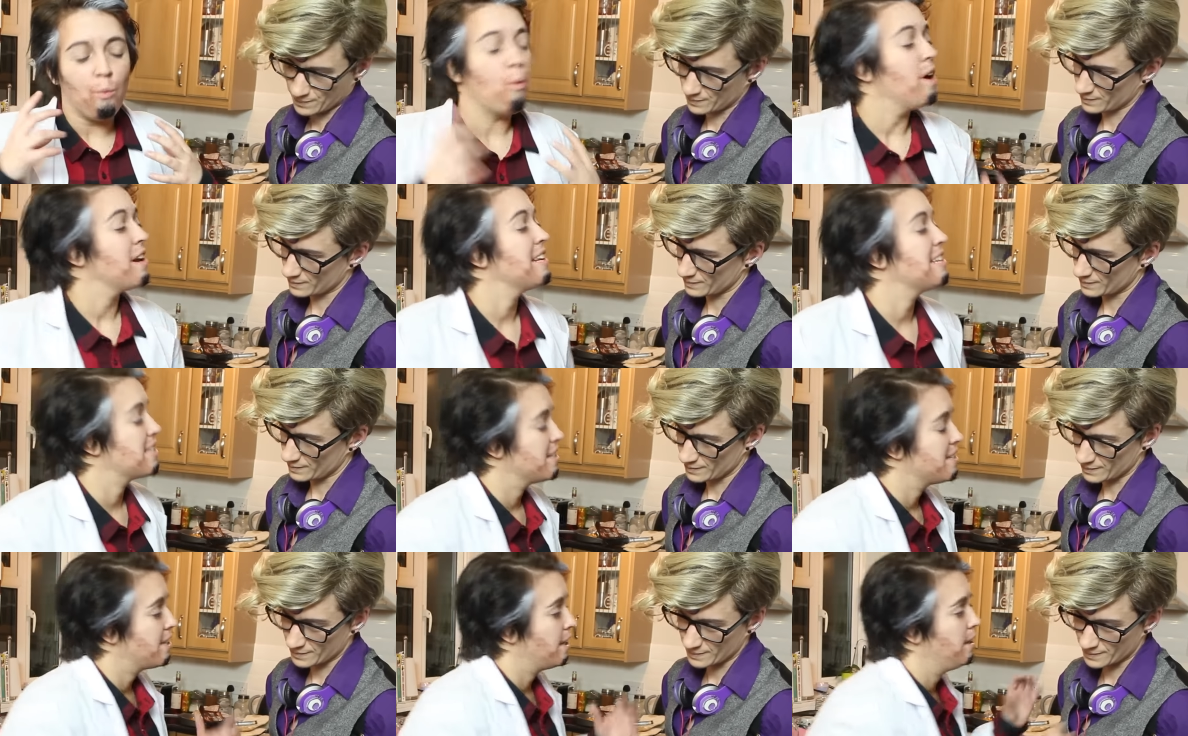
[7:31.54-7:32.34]
Speaker 1: What
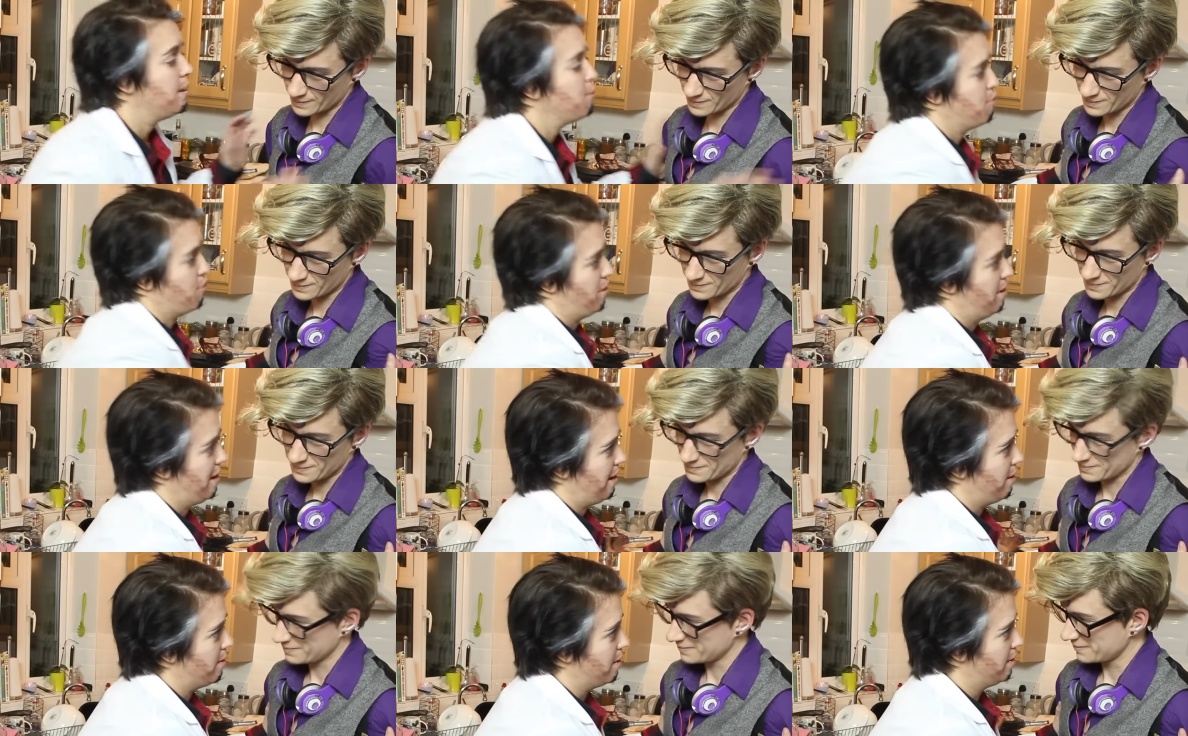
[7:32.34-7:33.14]
is the solution
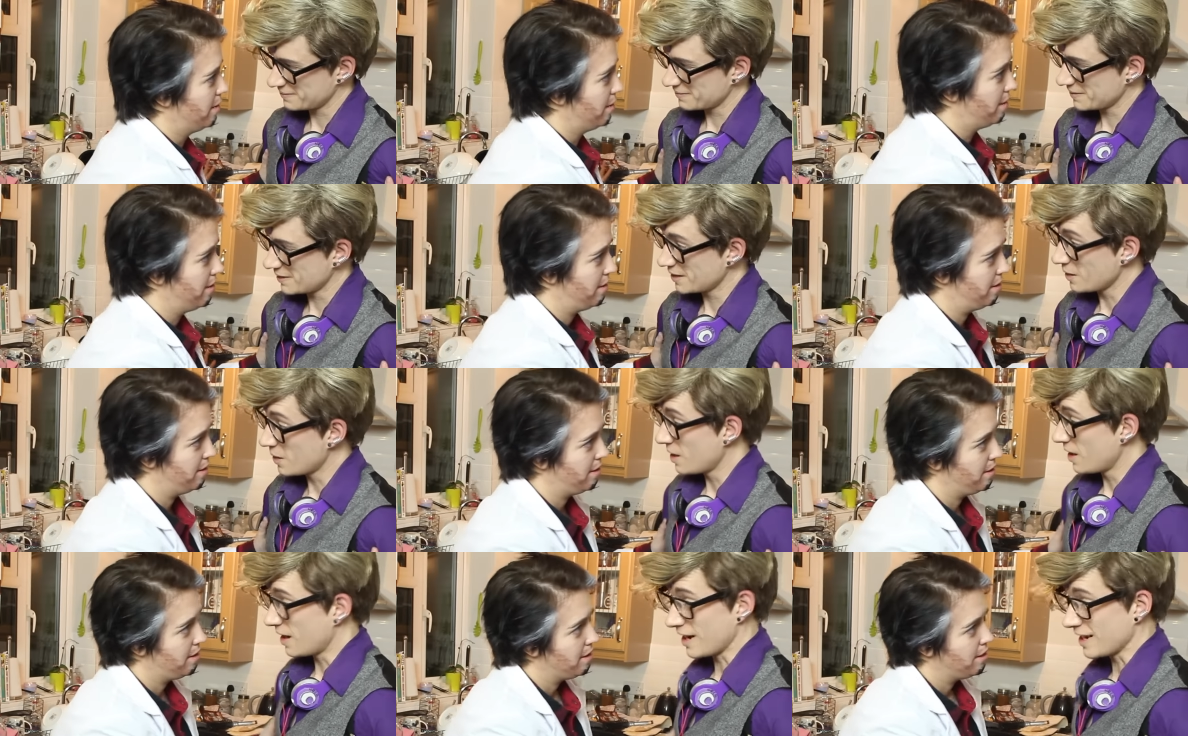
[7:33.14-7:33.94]
here?
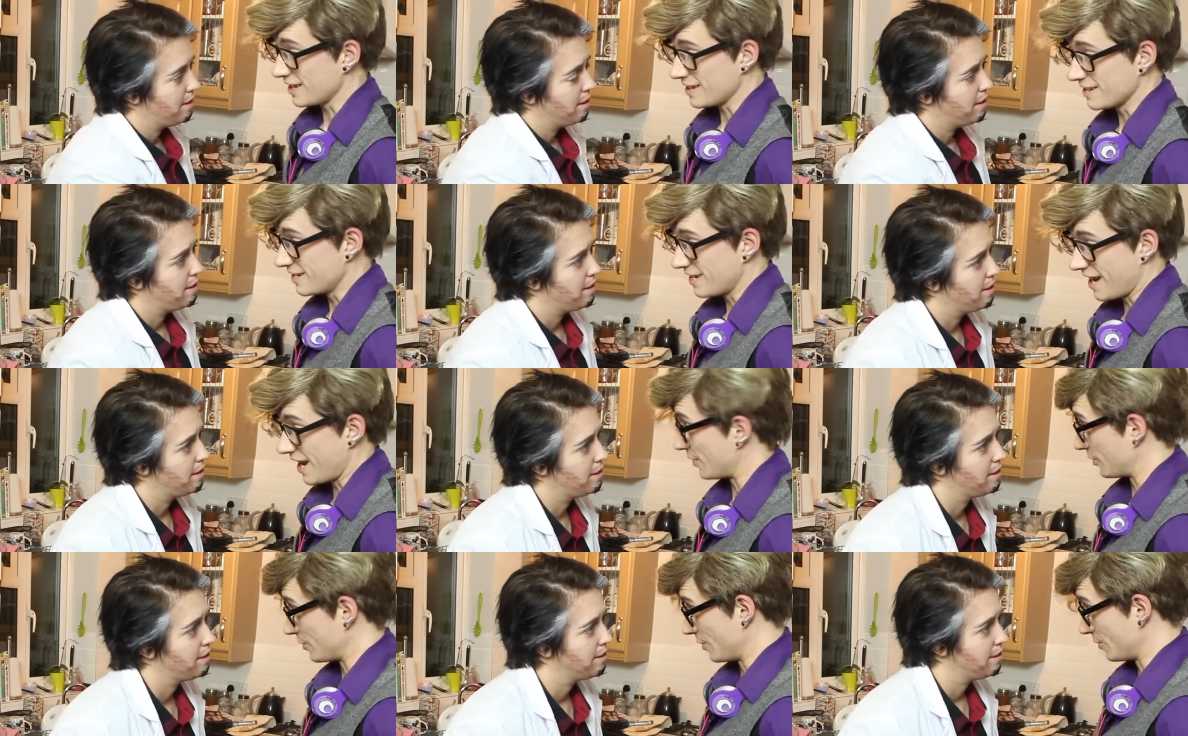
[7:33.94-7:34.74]

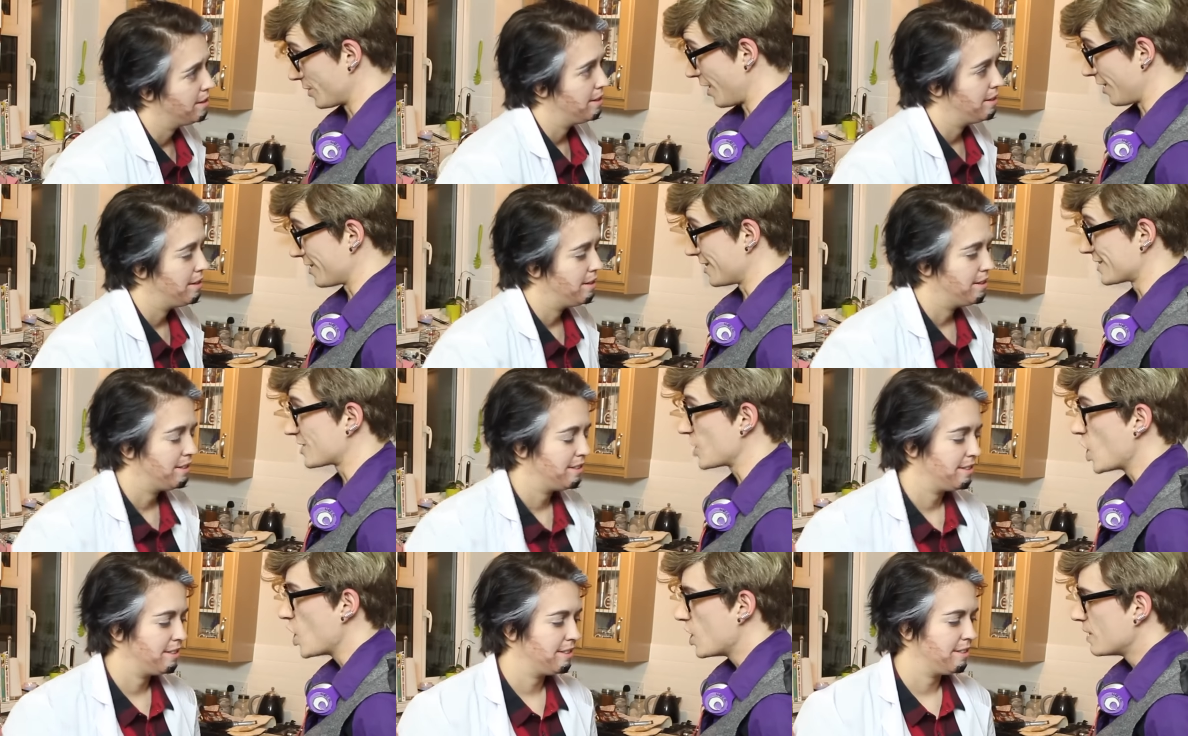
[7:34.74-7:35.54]
Speaker 2: I don't know, Carlos.
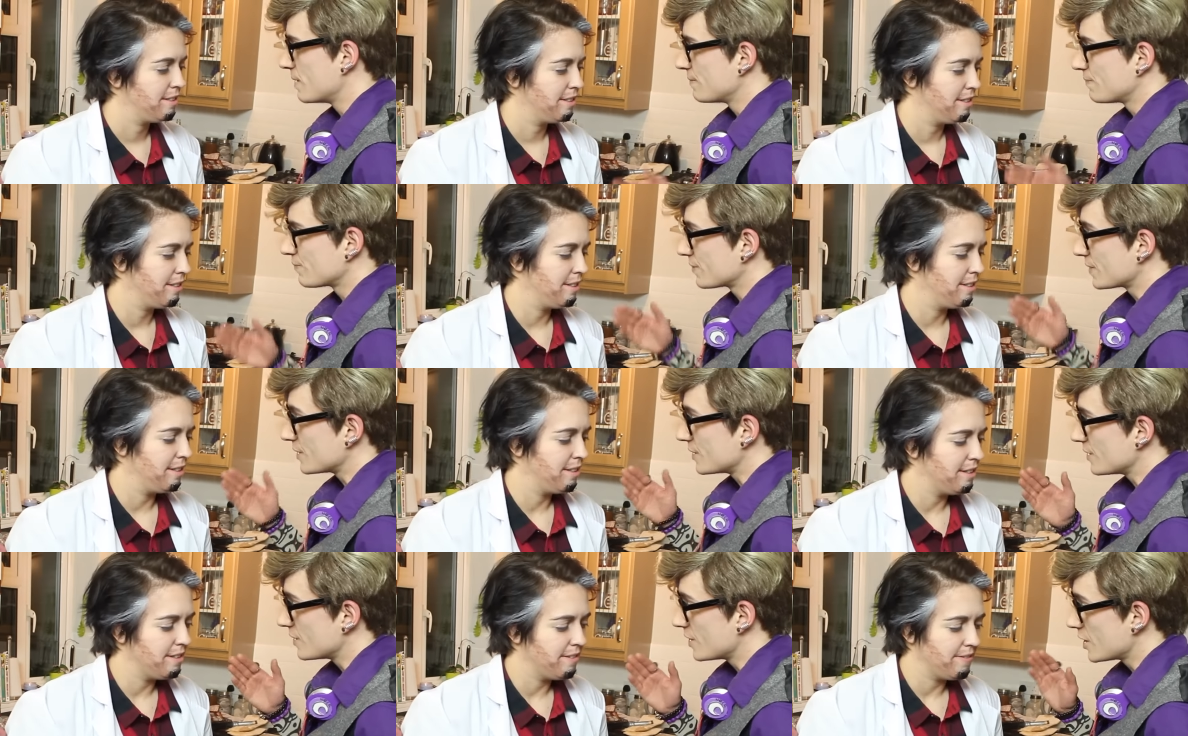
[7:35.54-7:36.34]

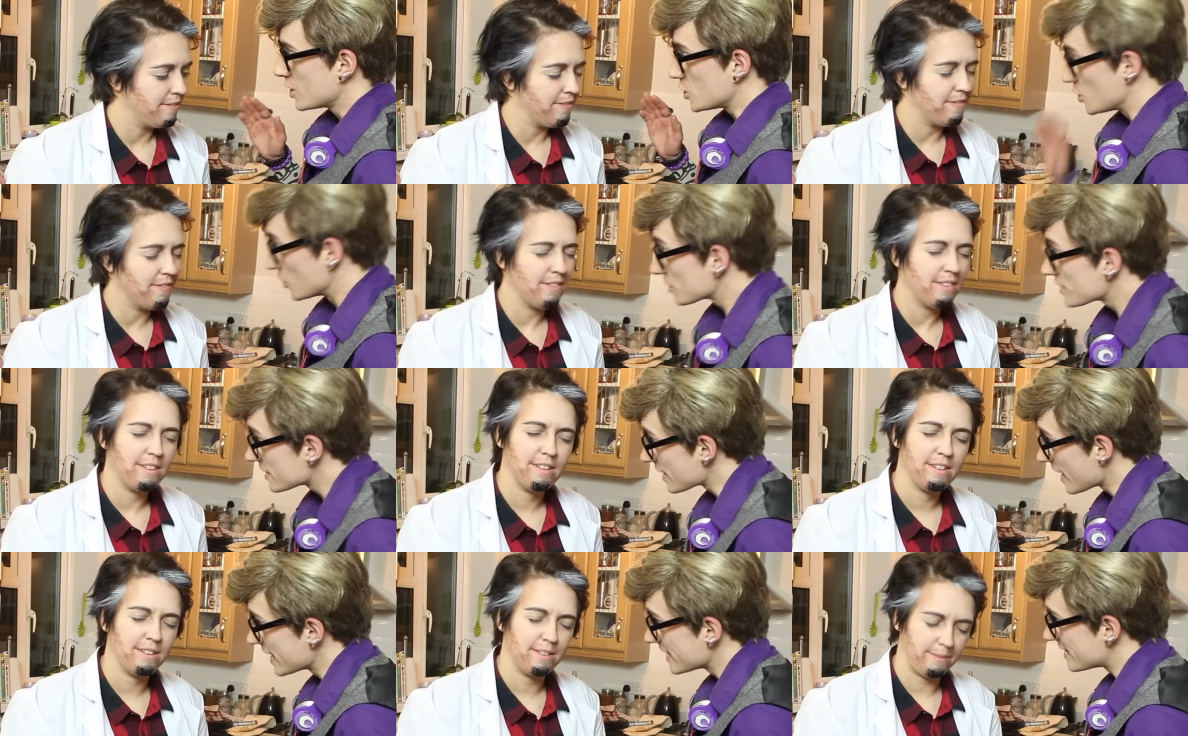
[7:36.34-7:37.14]
You're the
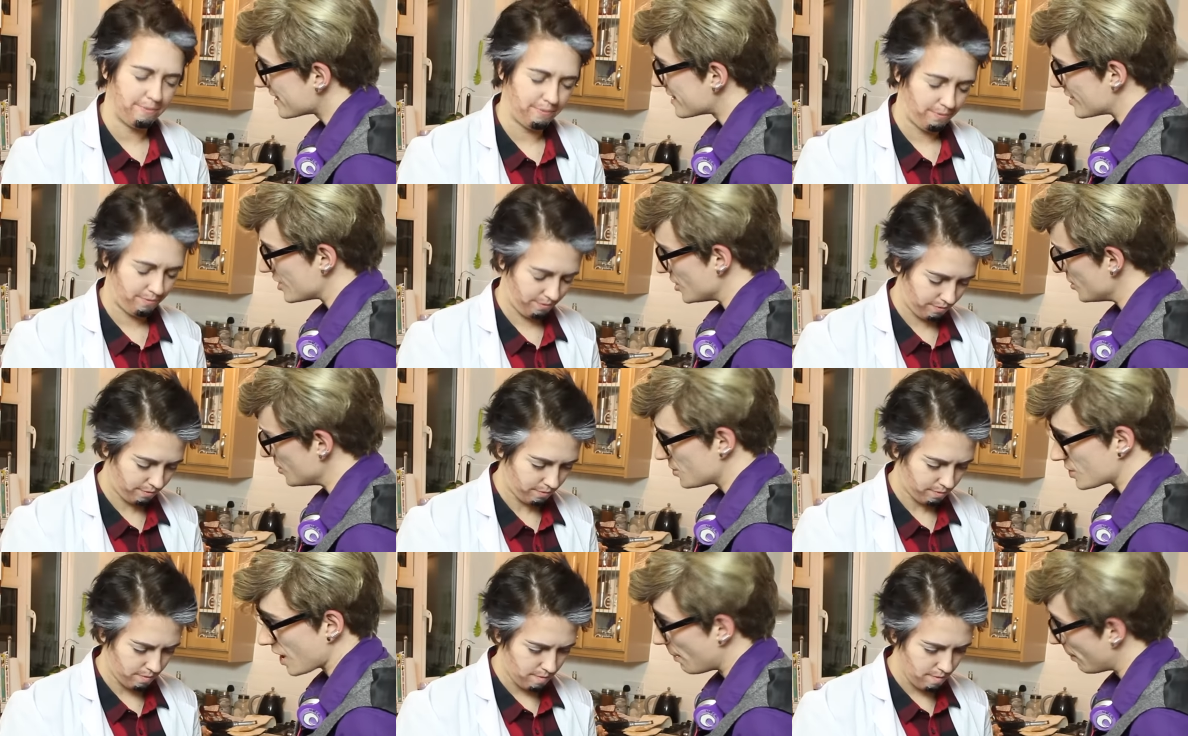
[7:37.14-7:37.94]
scientist.
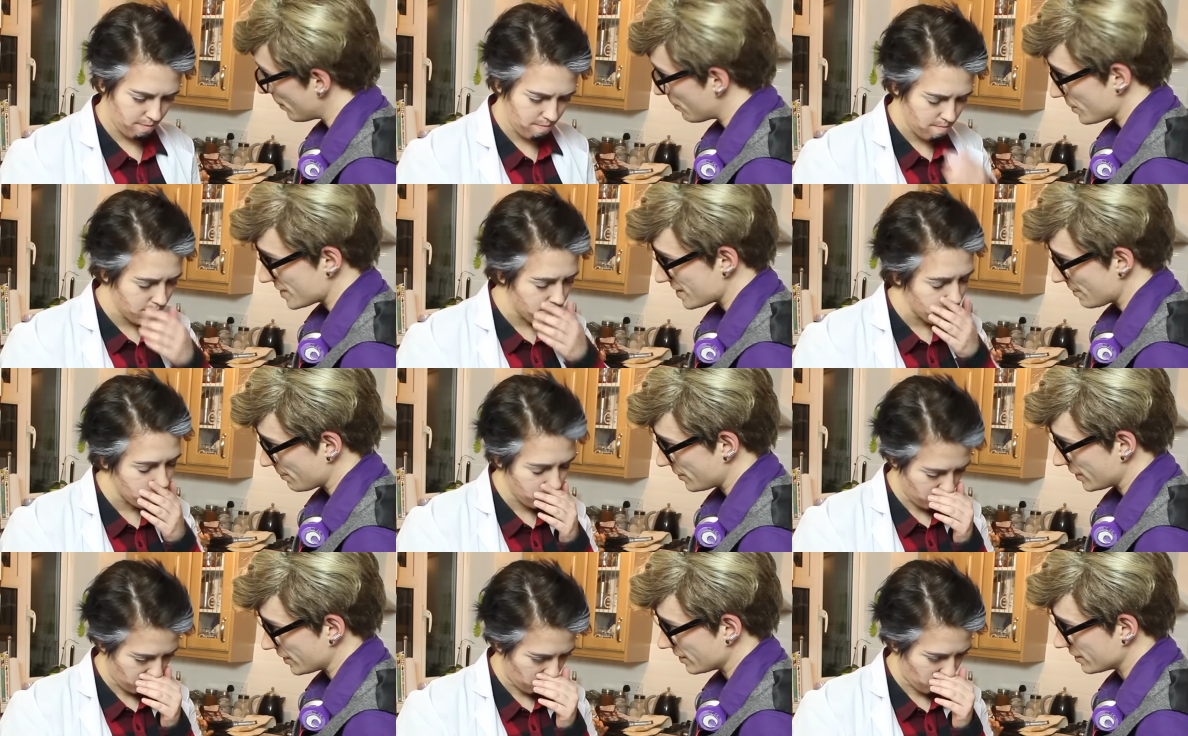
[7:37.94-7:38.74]
You come up with something.